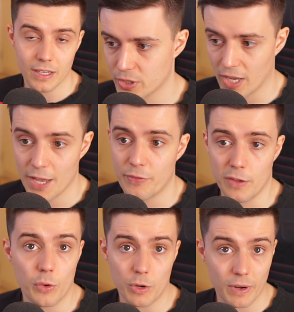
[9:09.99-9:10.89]
So yeah, if you
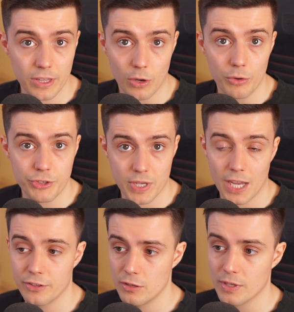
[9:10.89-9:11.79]
want to read those, you
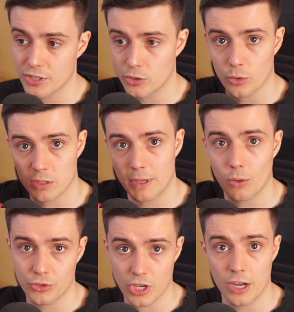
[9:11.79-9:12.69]
can do. It stores them in
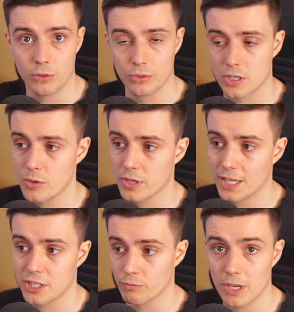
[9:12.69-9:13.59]
your journal, so you can
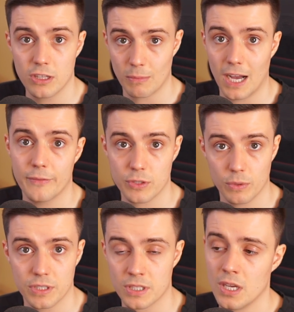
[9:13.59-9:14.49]
actually read them afterwards.